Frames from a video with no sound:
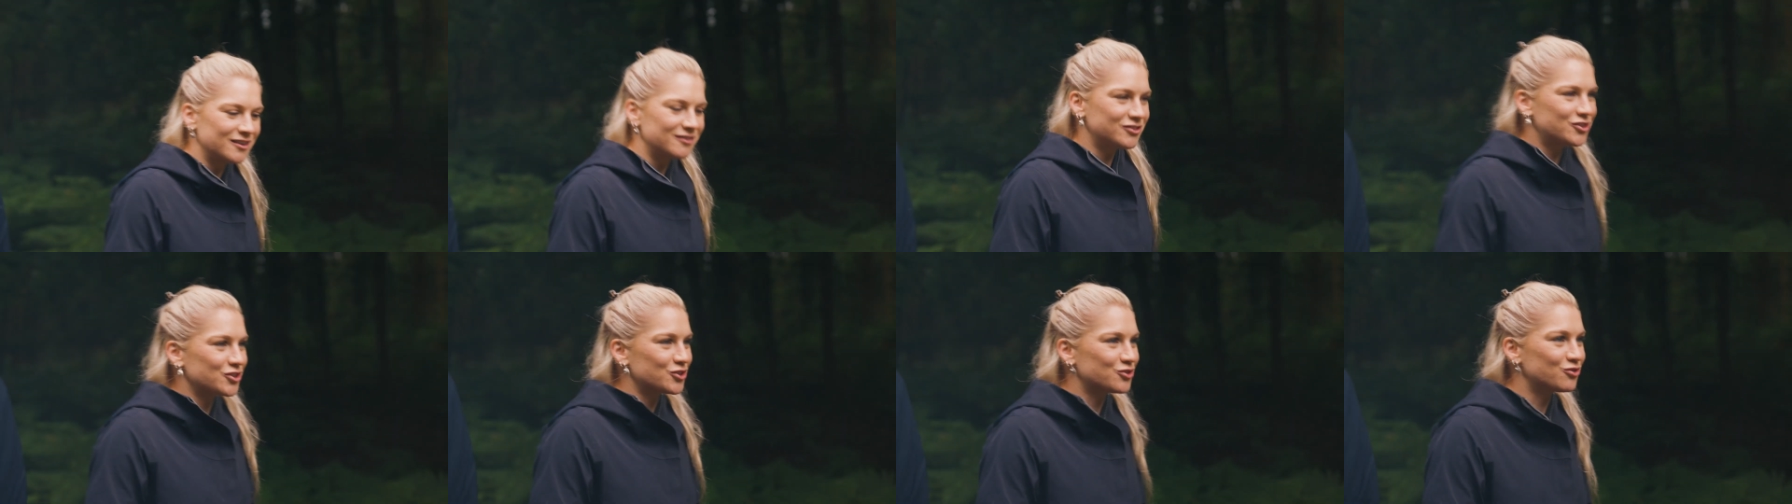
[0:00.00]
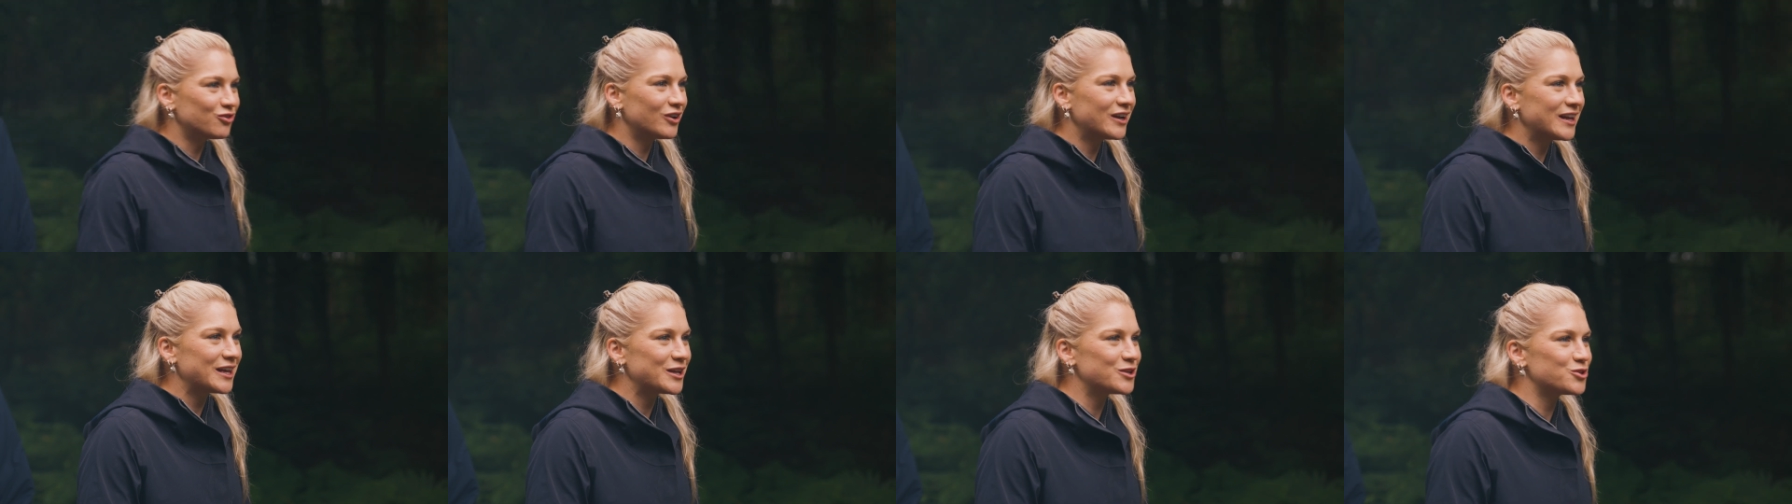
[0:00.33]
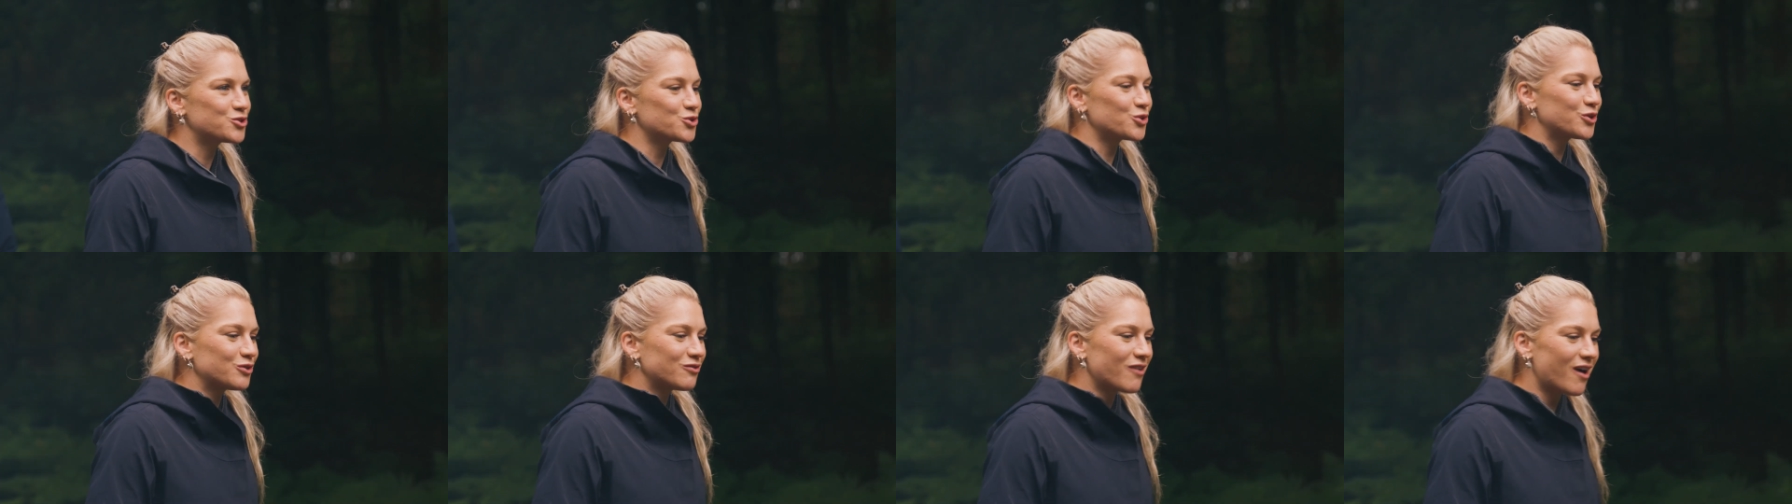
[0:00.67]
just really
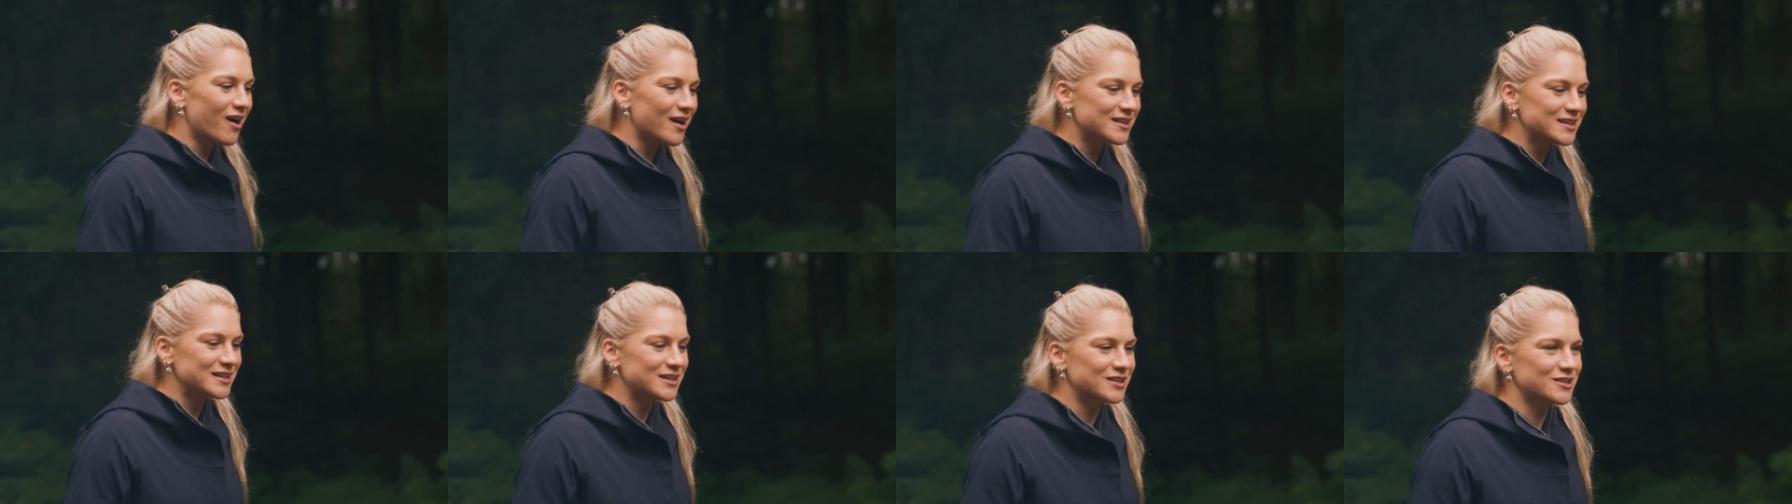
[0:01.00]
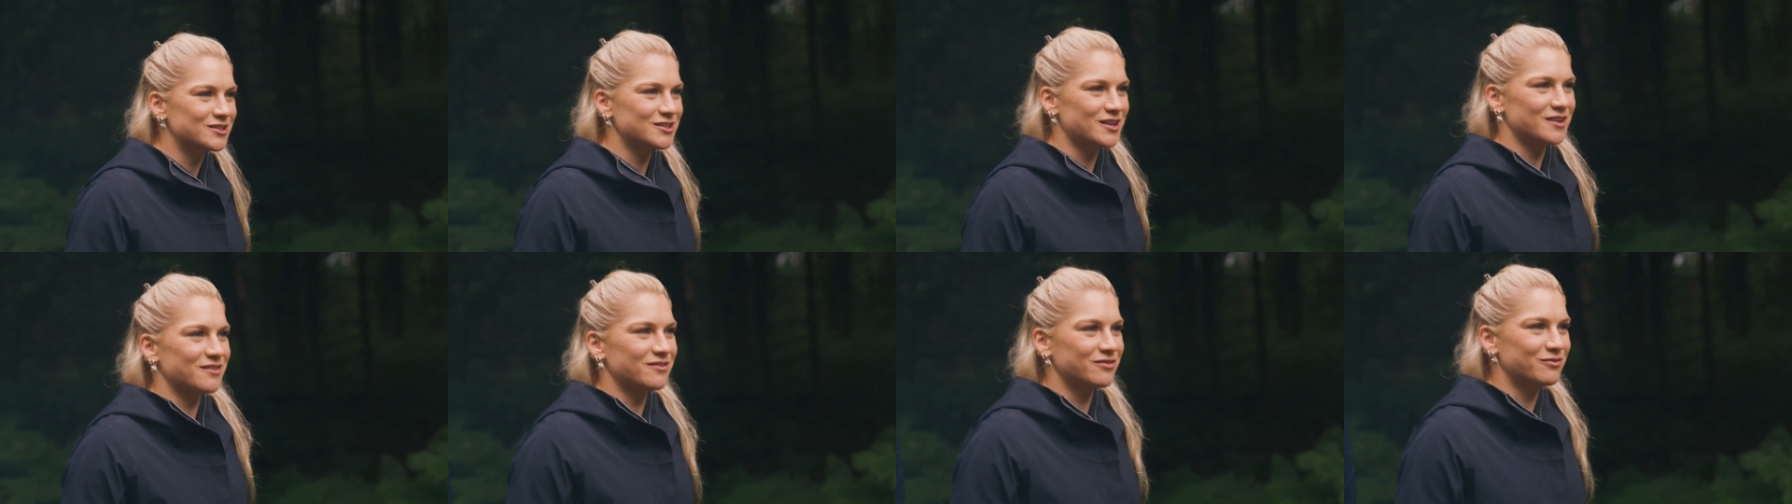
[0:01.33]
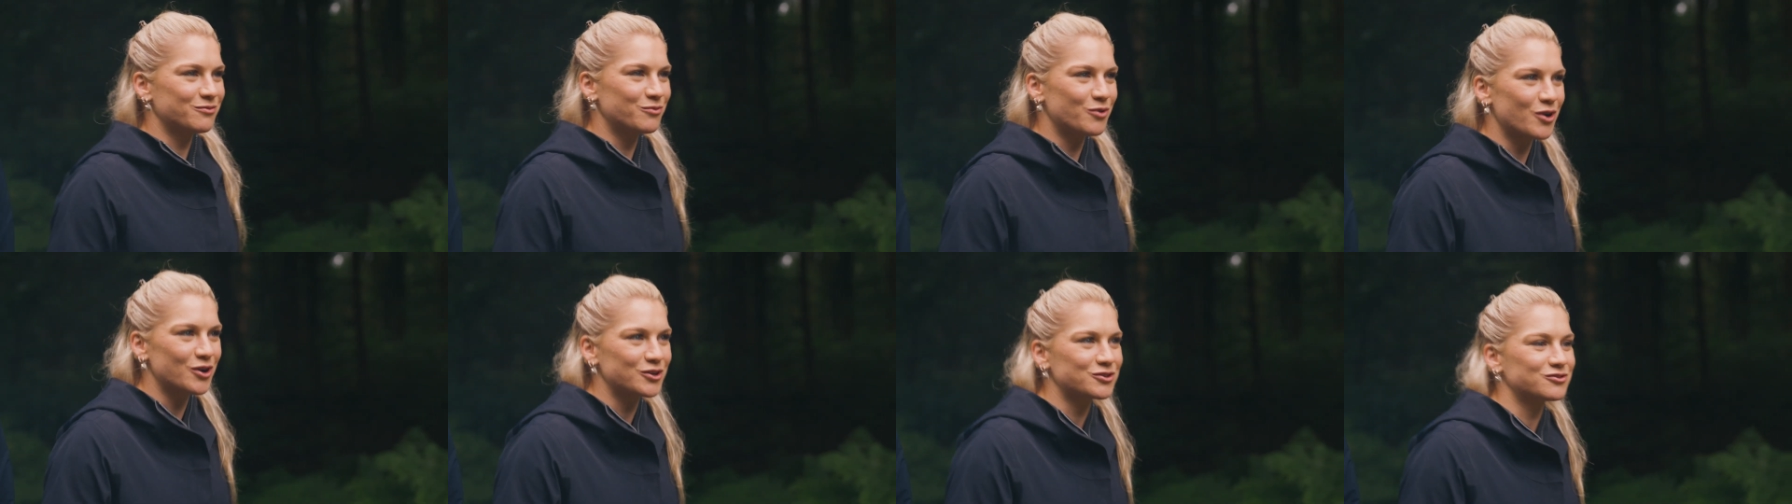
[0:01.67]
enjoy riding, because I've
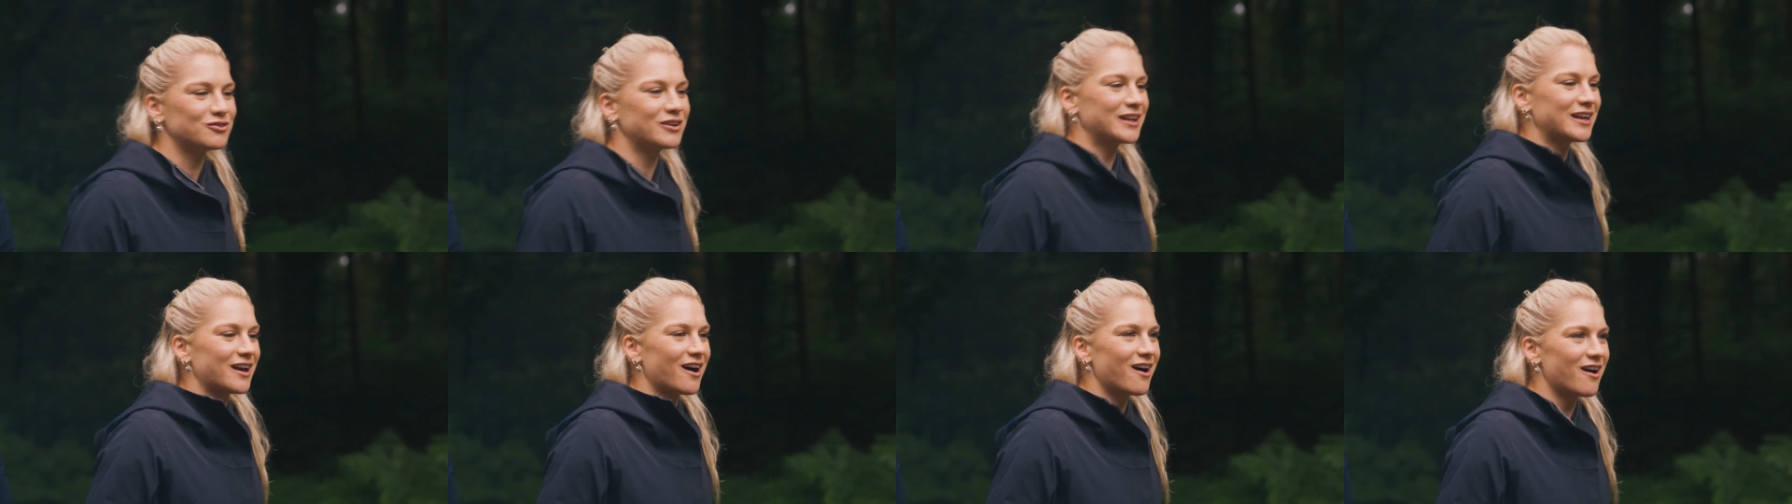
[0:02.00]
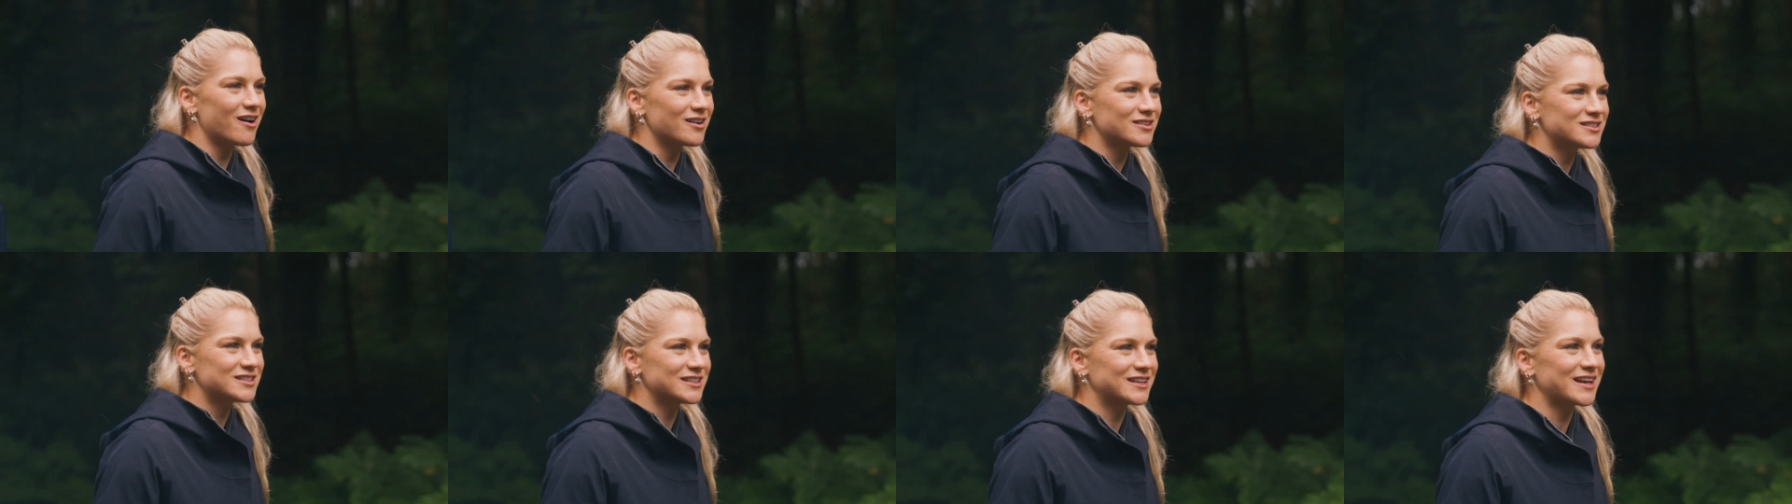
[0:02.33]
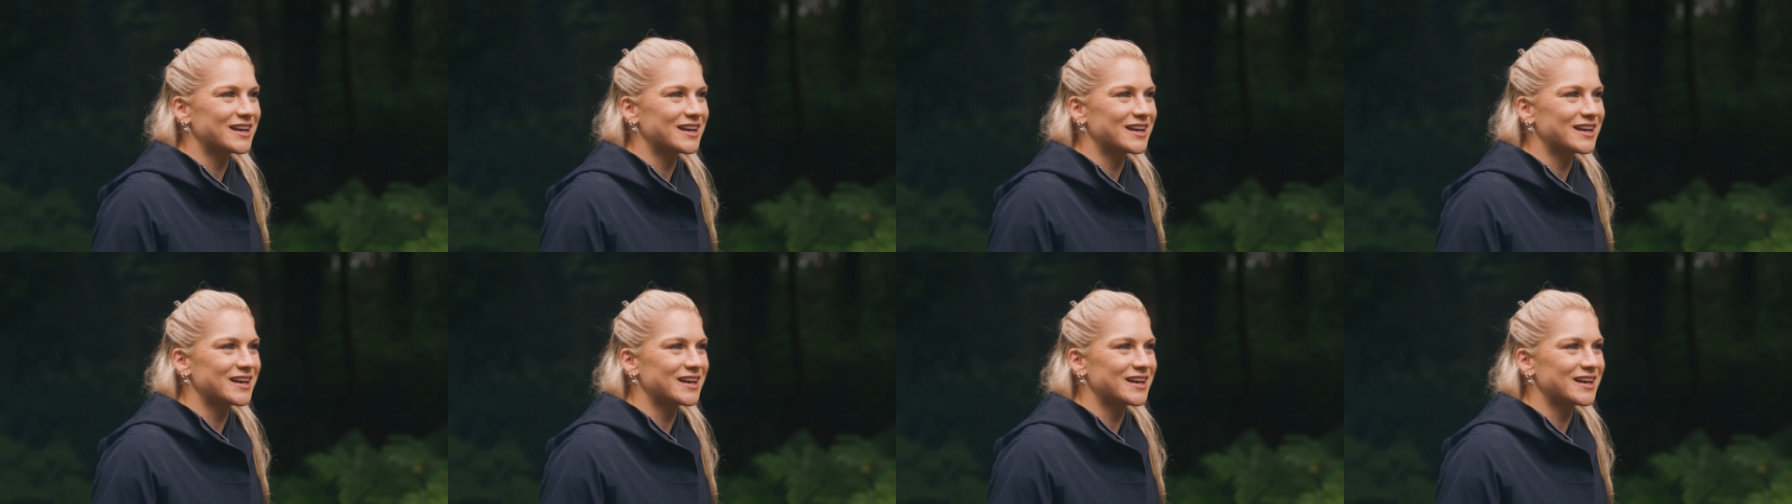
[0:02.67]
worked really hard to